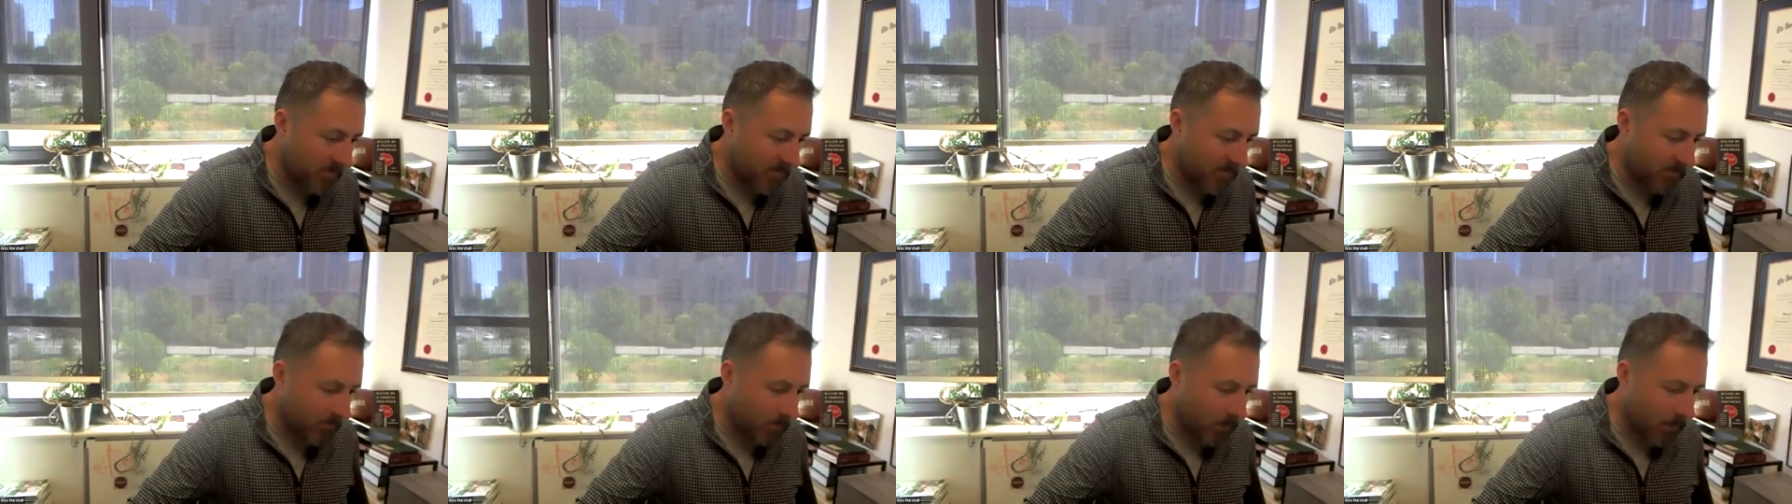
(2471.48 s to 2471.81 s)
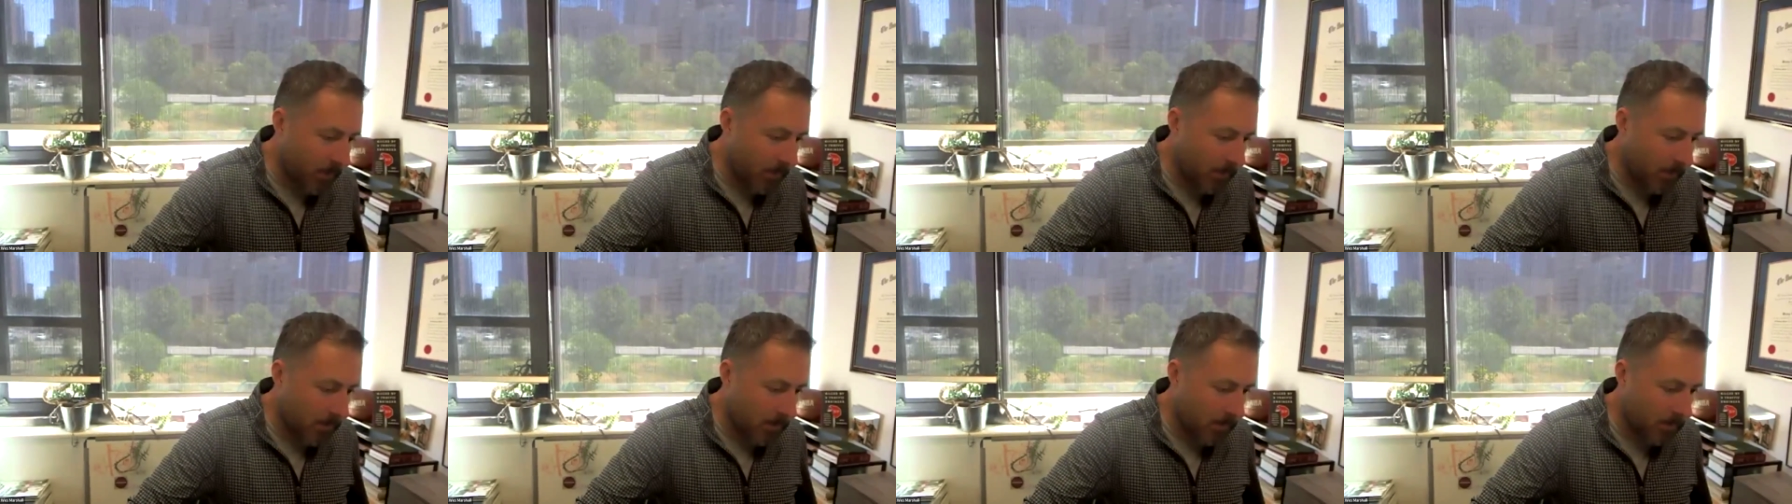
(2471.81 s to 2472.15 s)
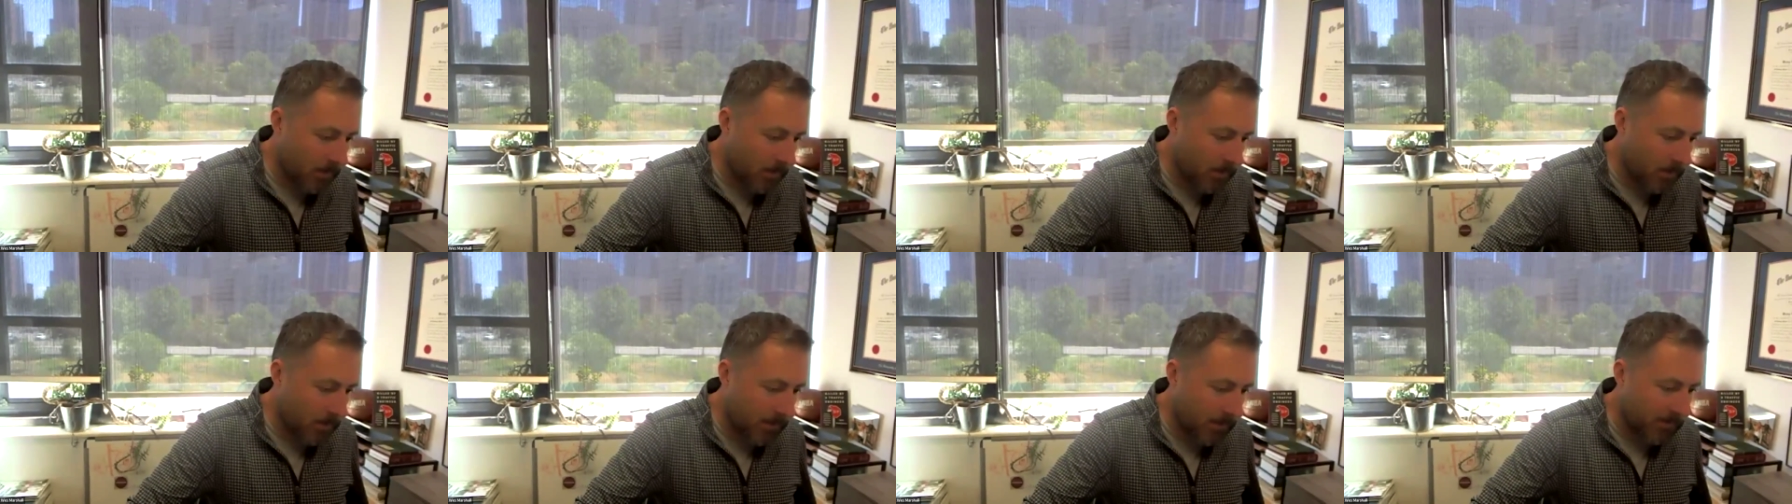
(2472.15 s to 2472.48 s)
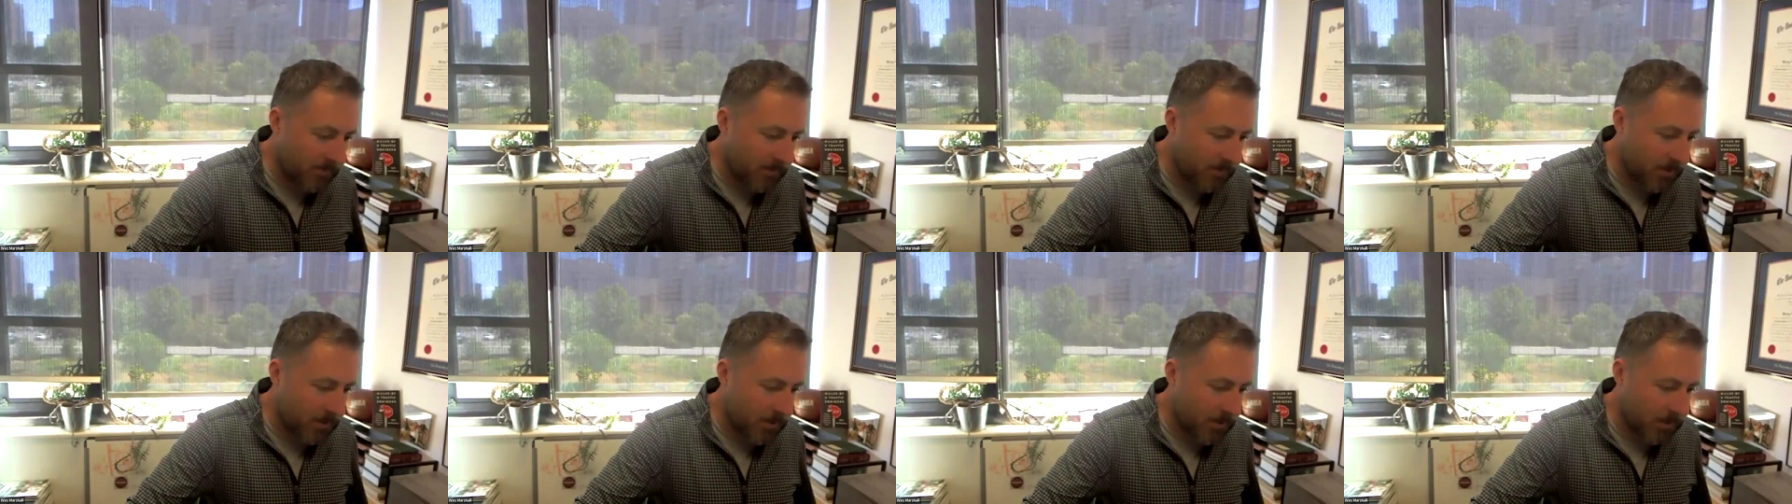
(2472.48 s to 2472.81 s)
Veronica
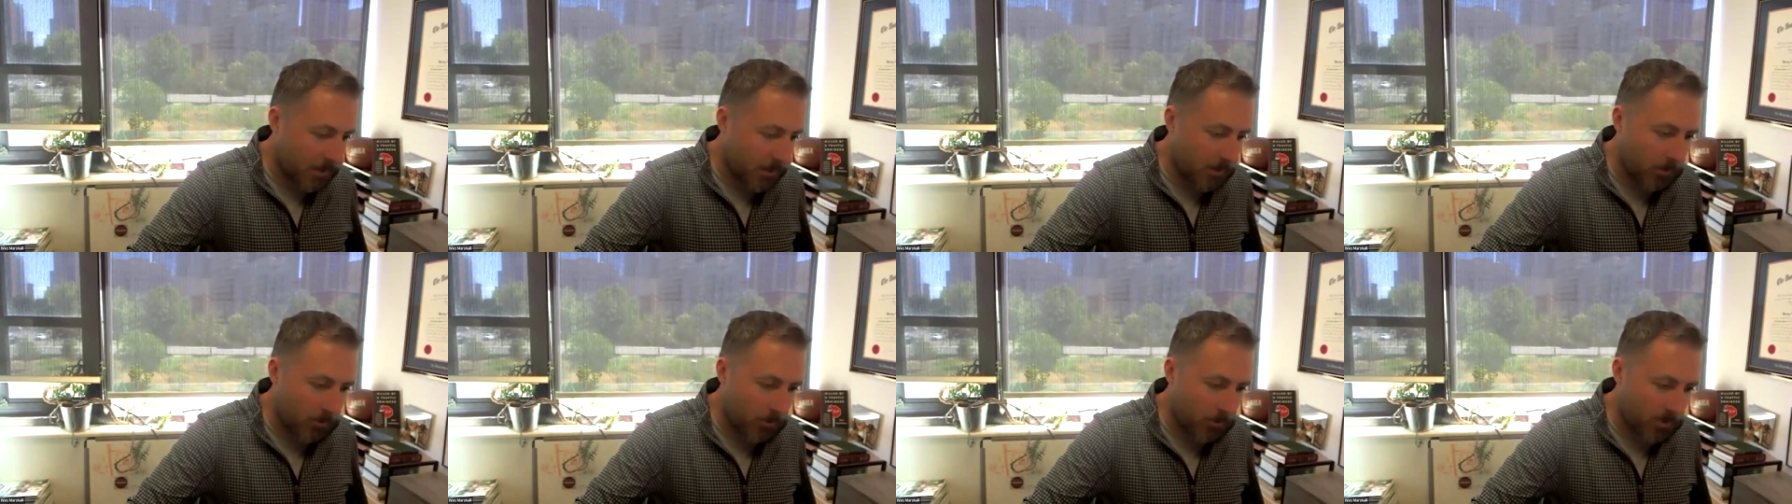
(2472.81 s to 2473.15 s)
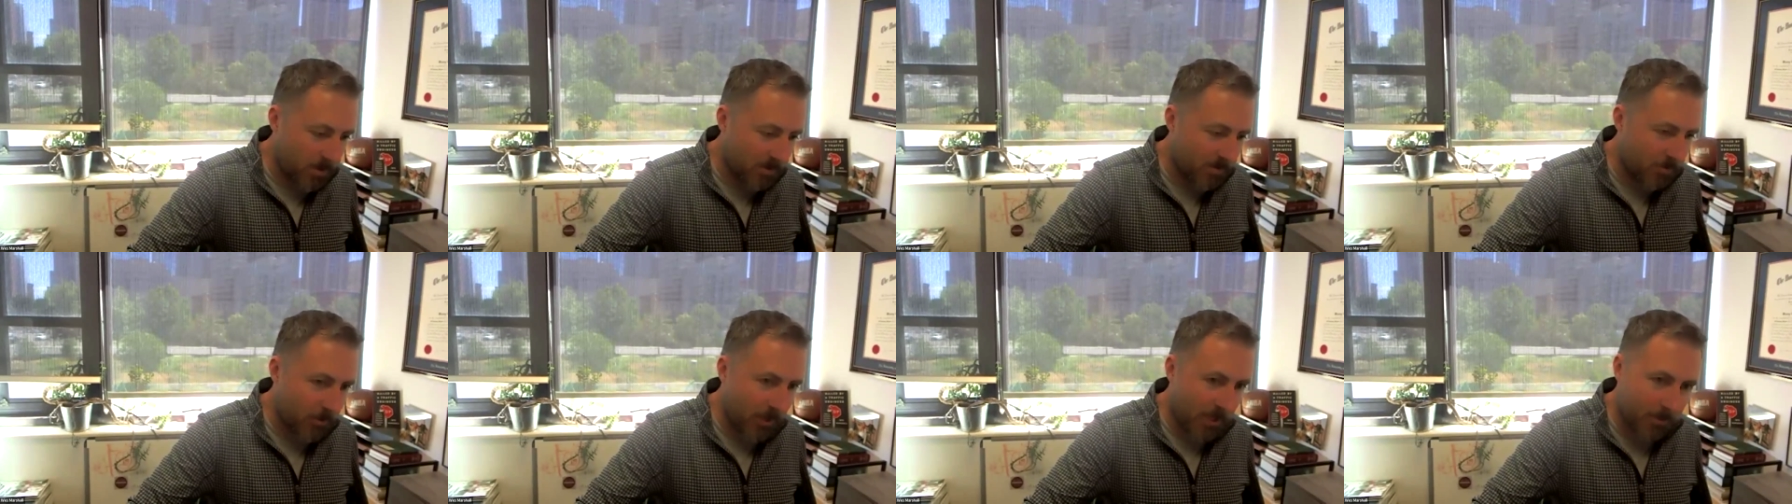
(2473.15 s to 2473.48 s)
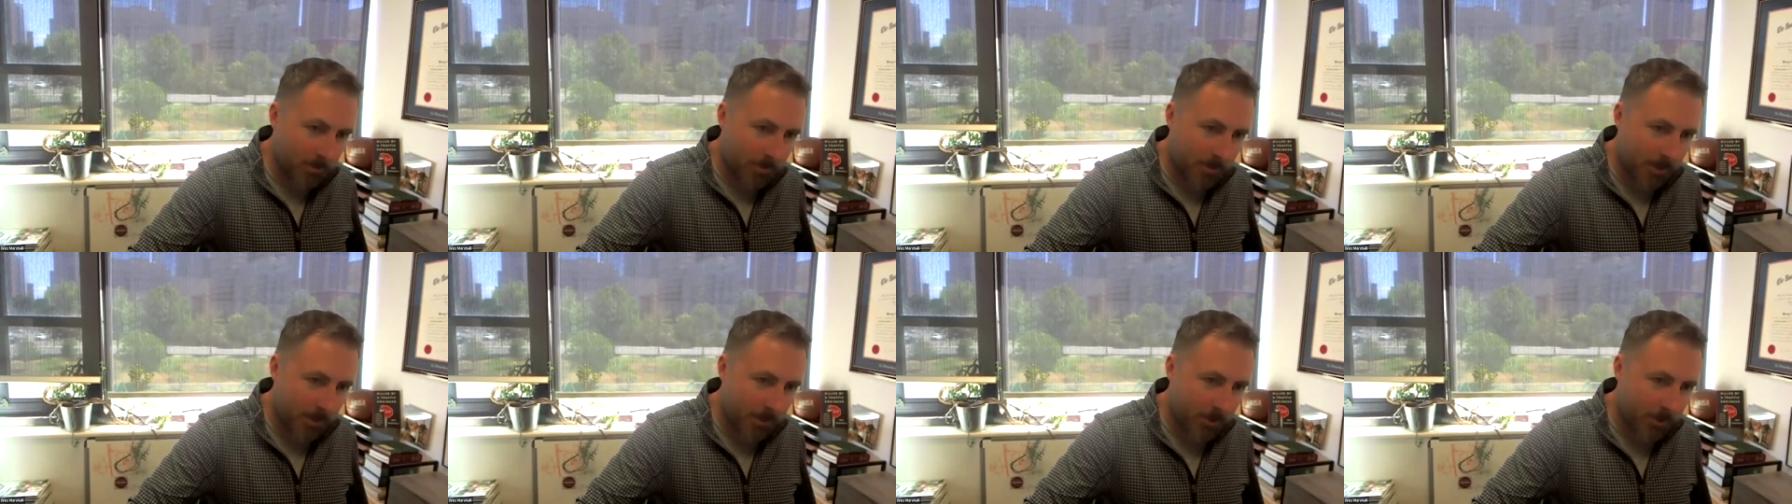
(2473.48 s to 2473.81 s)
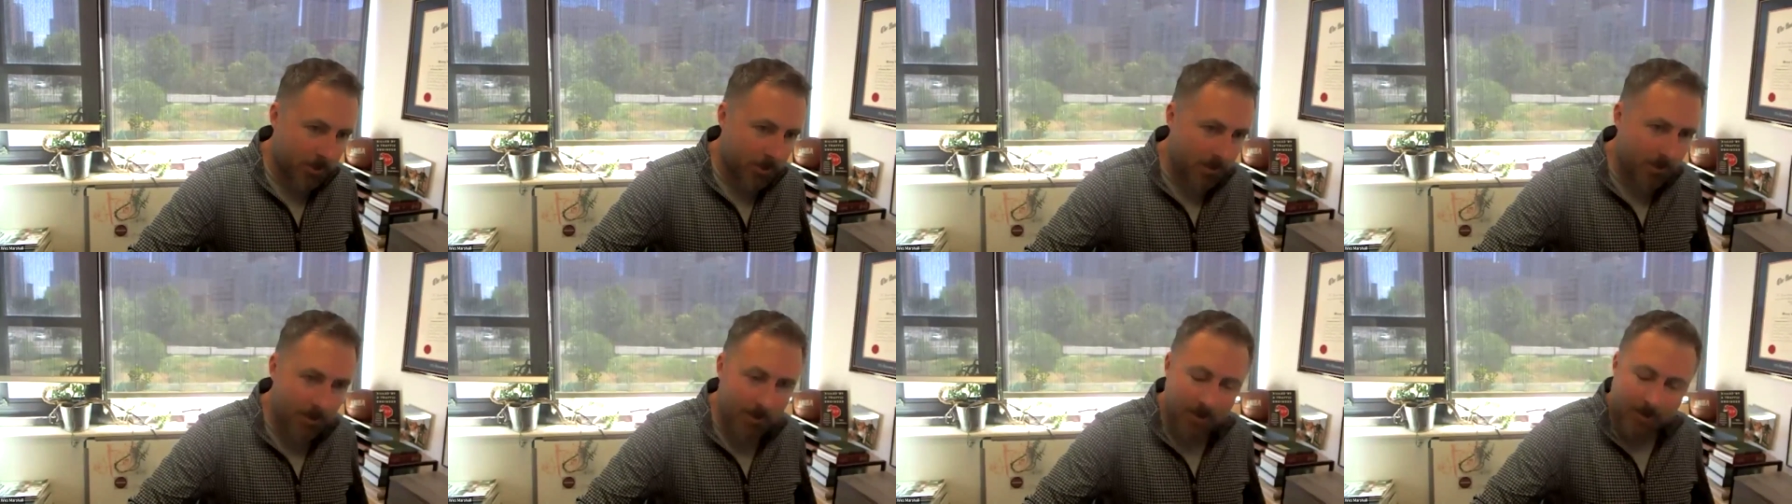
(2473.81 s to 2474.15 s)
Davis's Inclusive
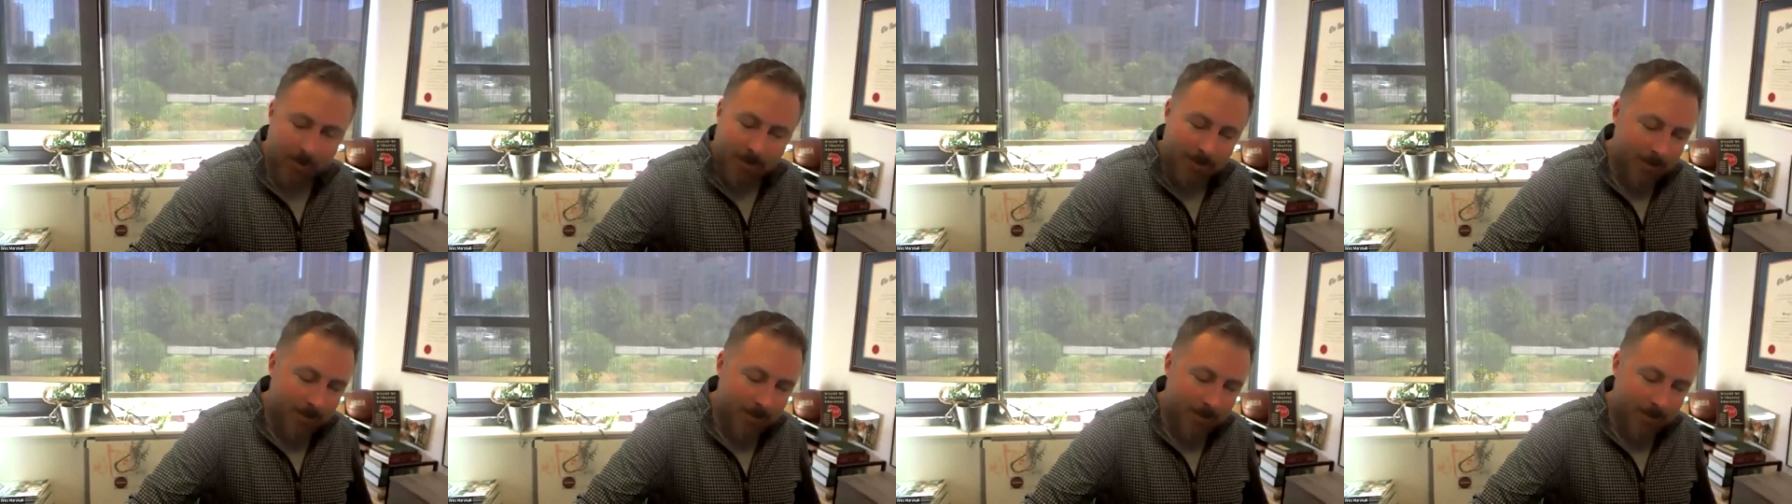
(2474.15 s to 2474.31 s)
Transportation.